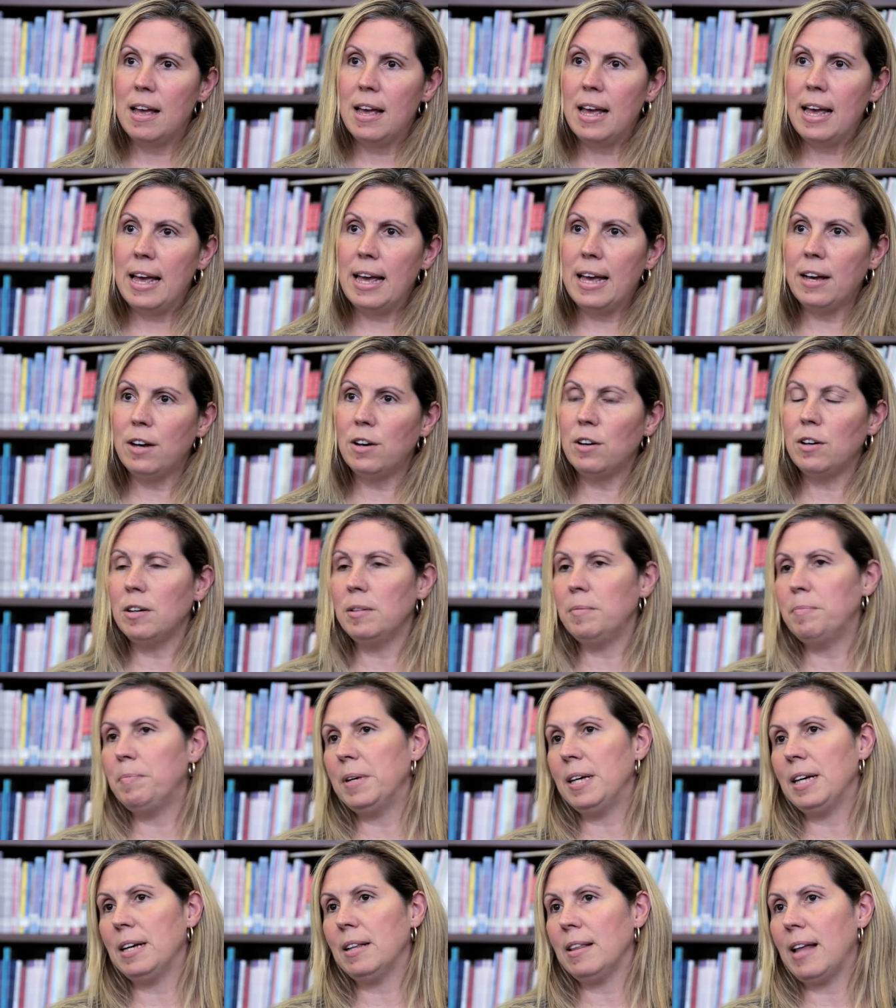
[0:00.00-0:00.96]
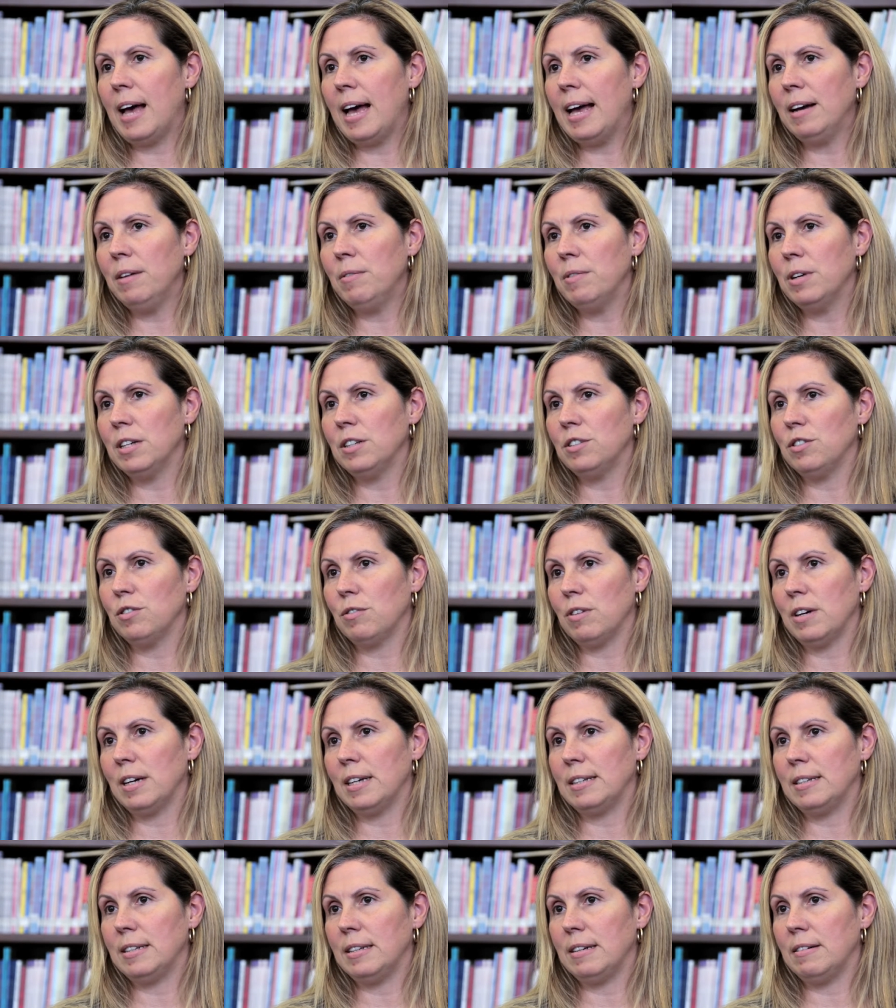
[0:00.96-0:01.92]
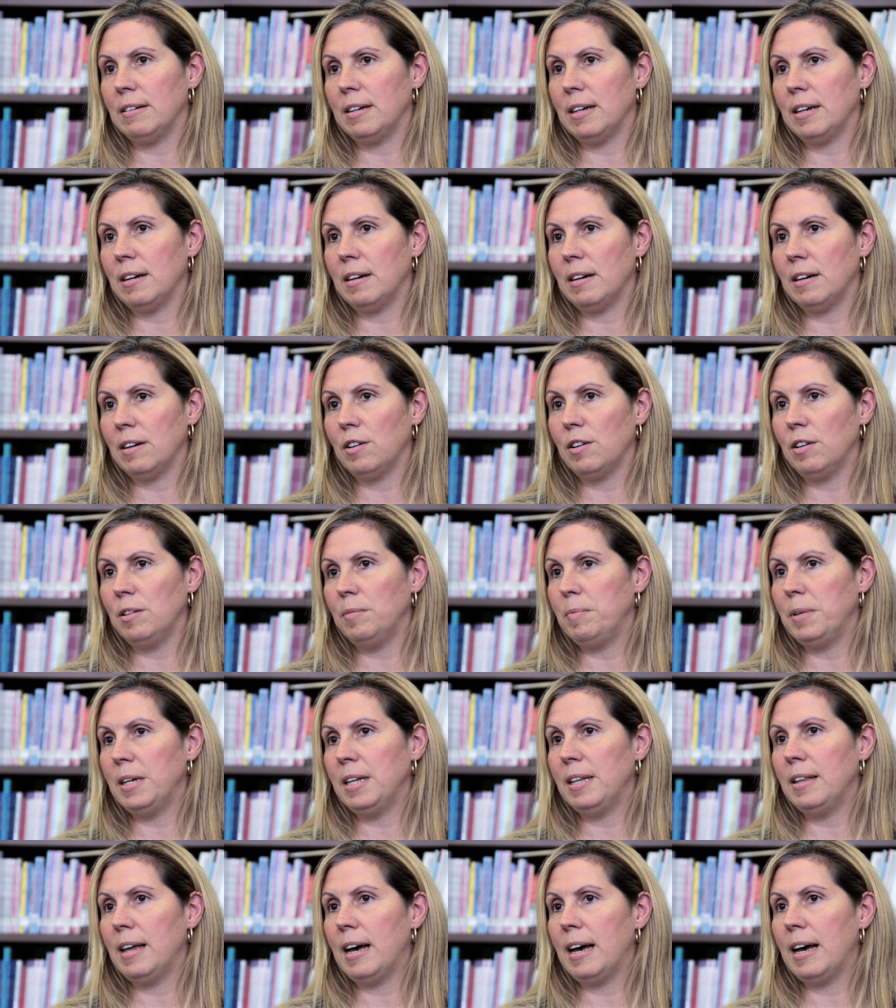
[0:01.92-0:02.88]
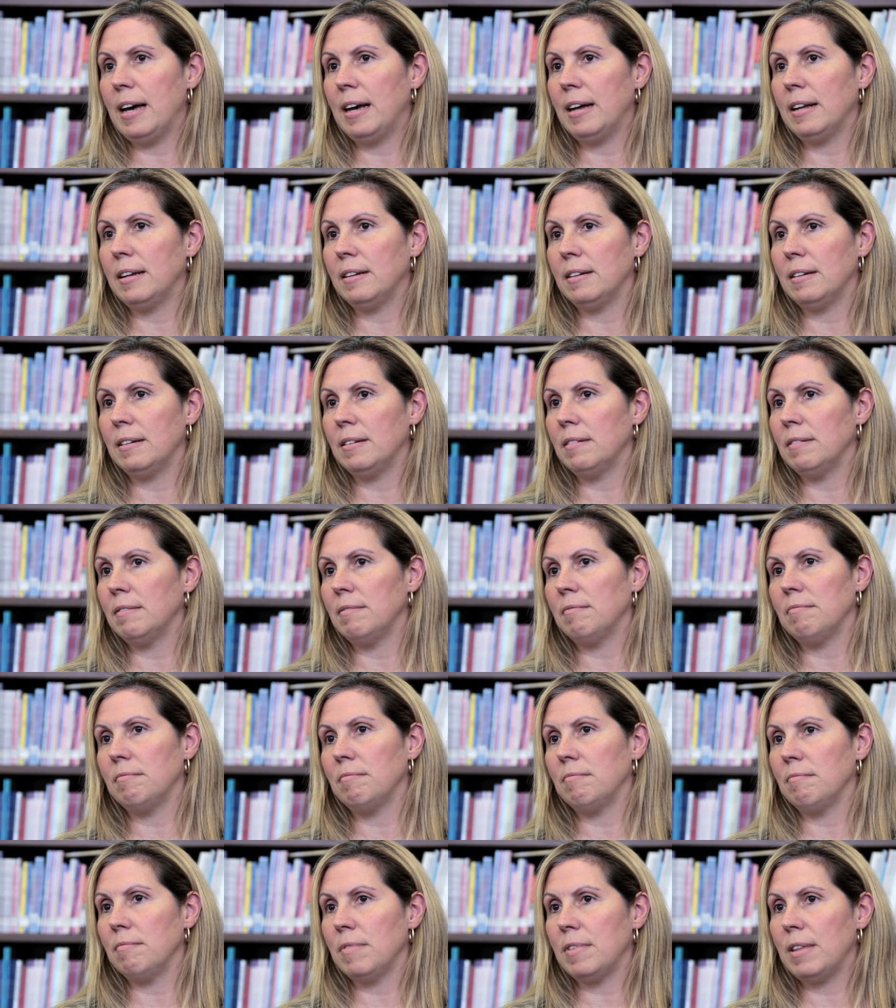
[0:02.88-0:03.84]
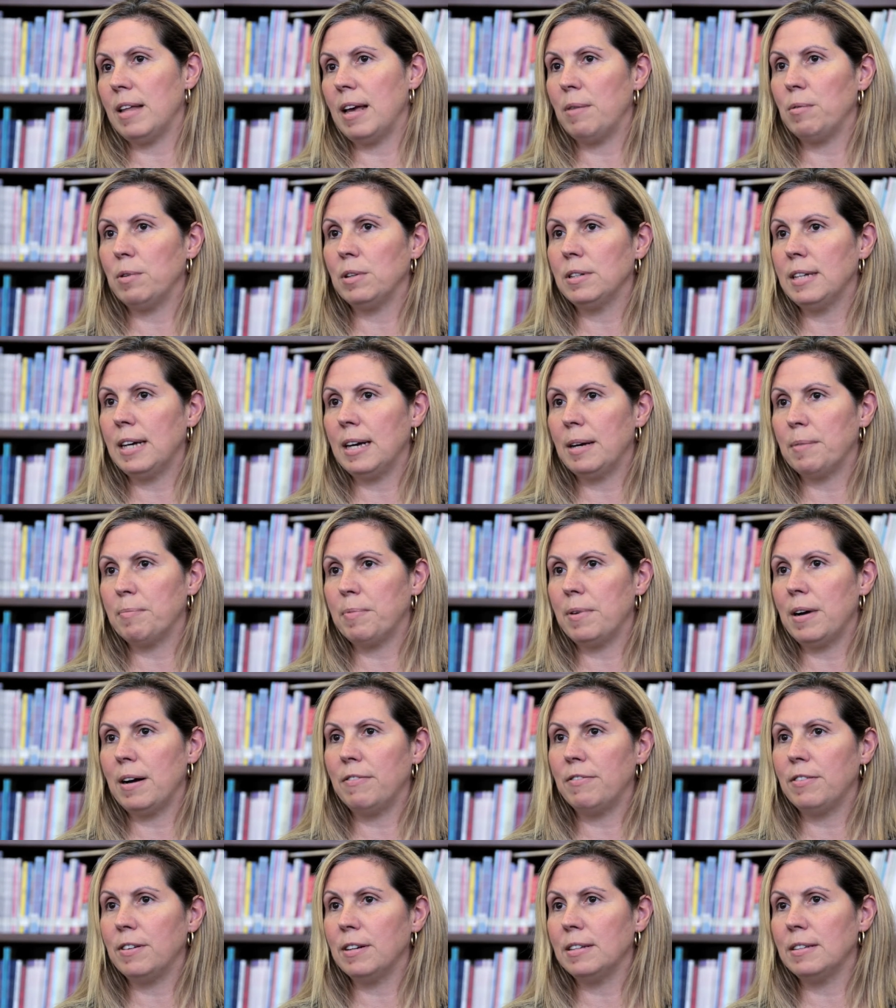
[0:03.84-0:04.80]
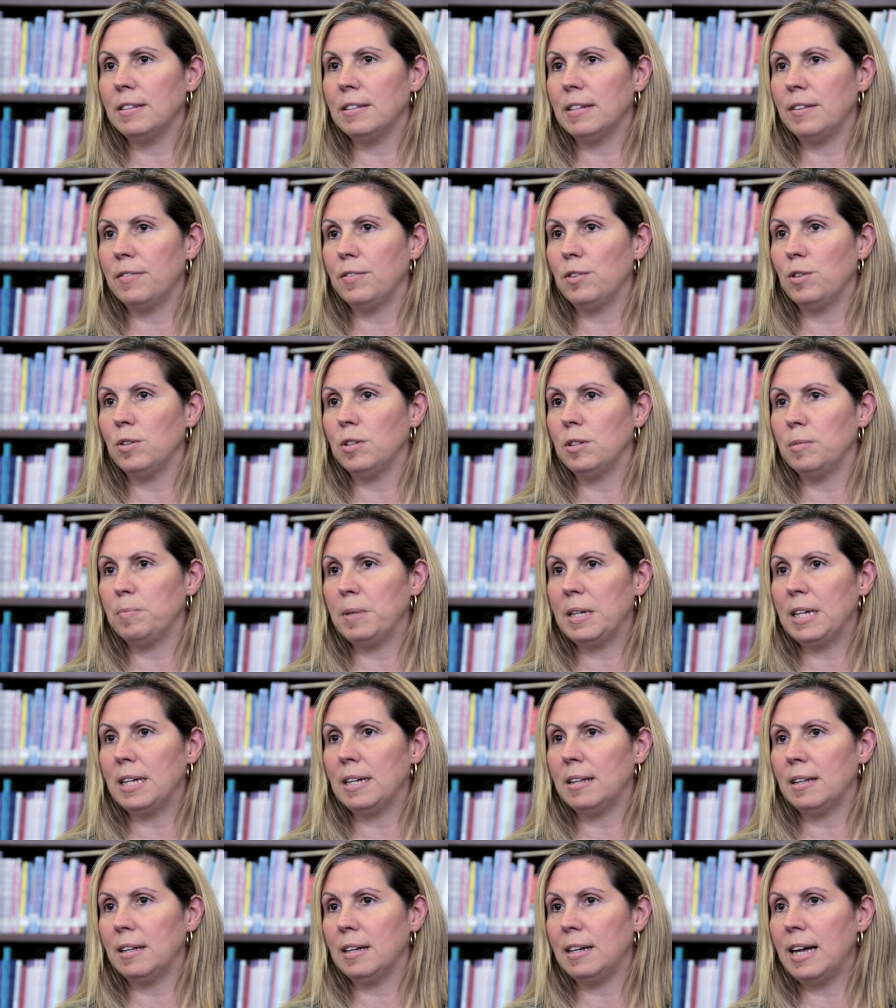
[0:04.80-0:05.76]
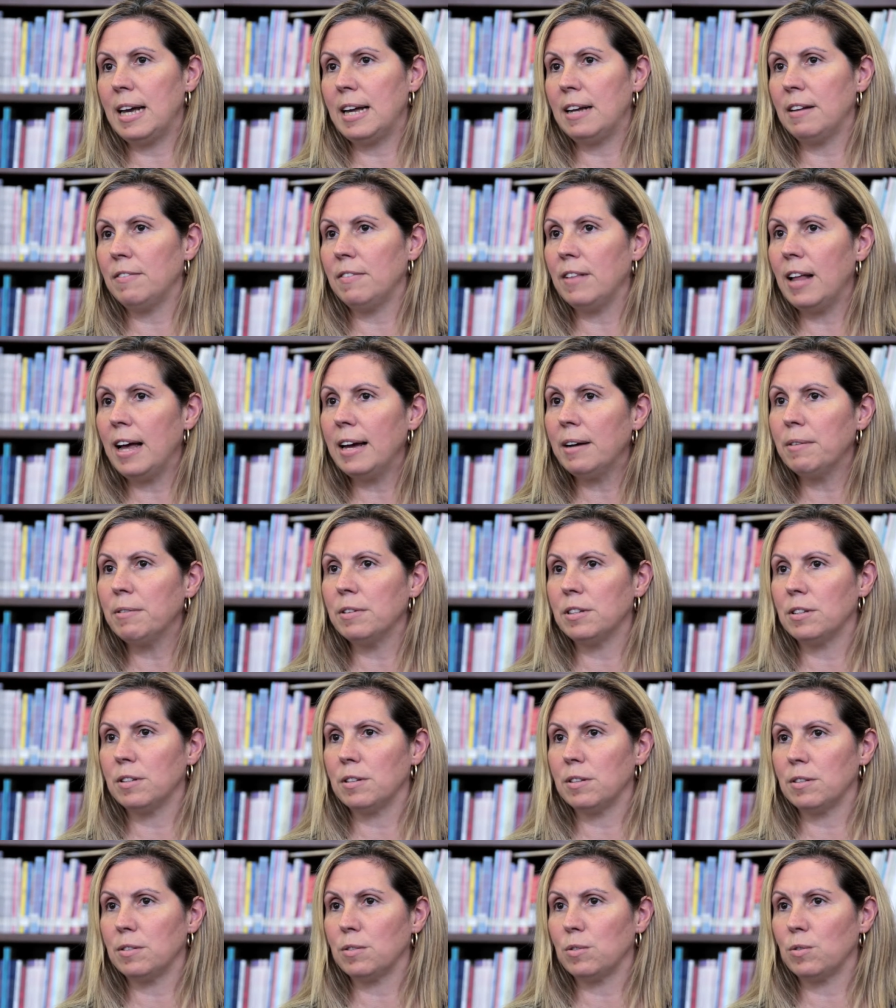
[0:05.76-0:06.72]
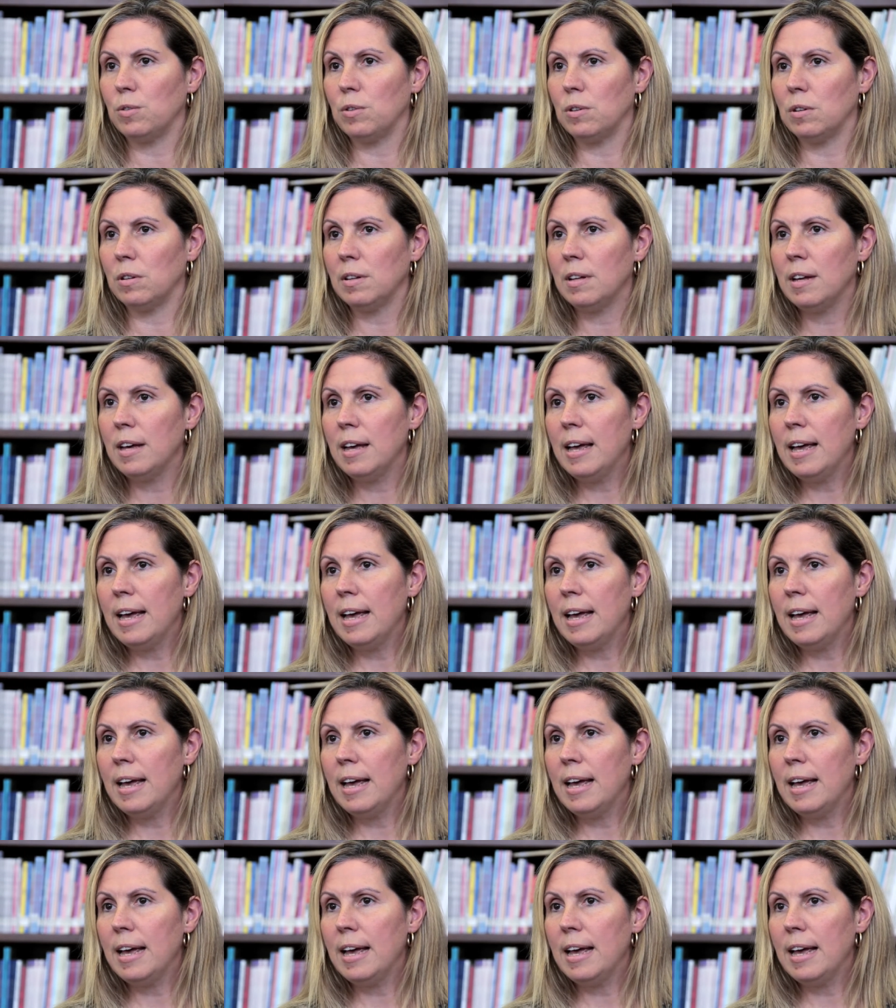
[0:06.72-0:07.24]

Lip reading: It could be a language criteria. It could be that they will take preference if you speak the native language of the school.